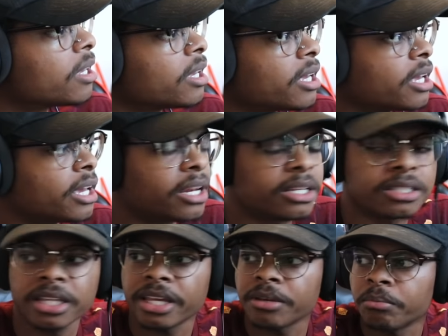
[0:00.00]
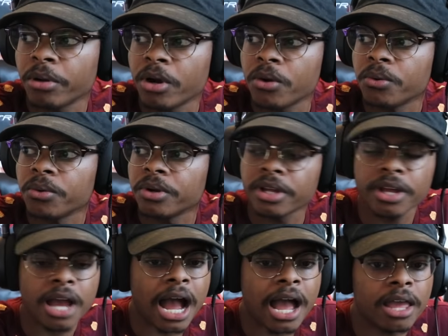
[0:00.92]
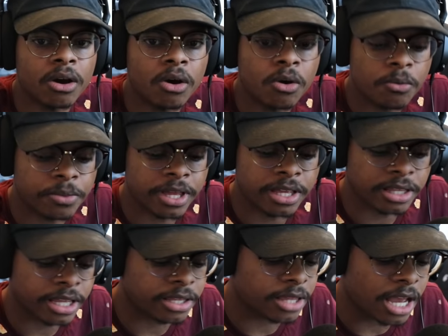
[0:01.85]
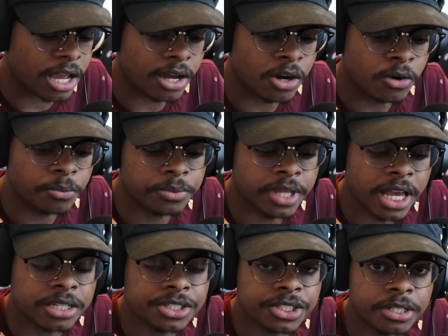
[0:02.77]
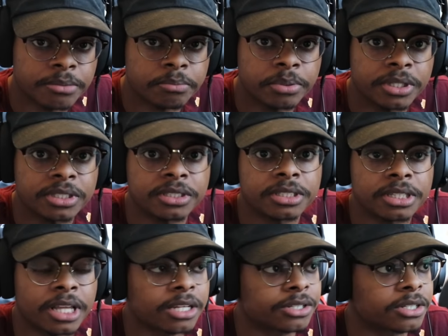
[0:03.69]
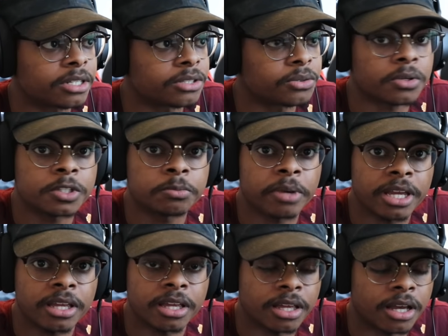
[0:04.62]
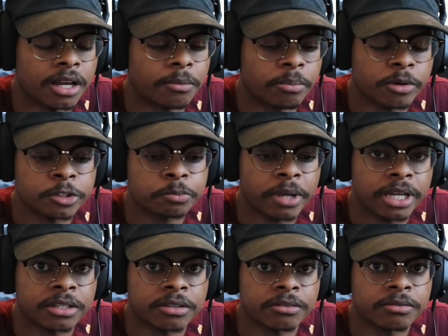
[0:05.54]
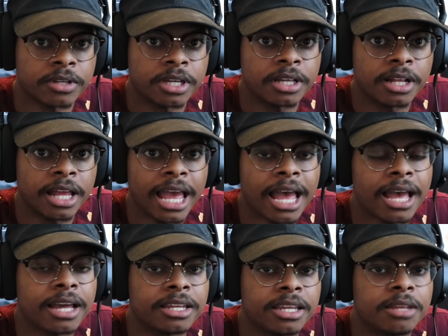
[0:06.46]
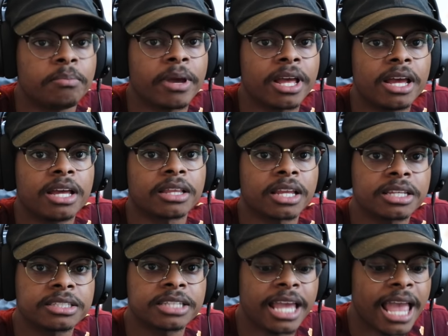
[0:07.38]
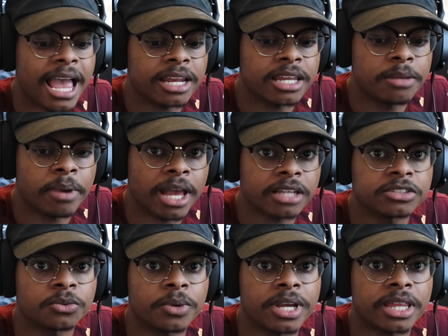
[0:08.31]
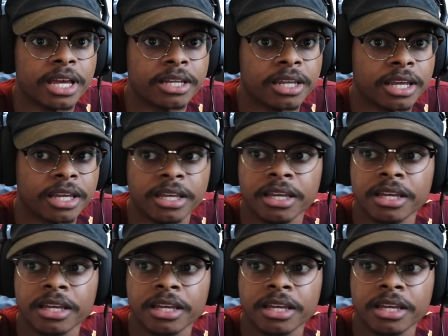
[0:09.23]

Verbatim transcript: And it's like, bro, I hope that like I hope that shit puts that shit into expect uh, perspective. Had he let's say had he passed away that day,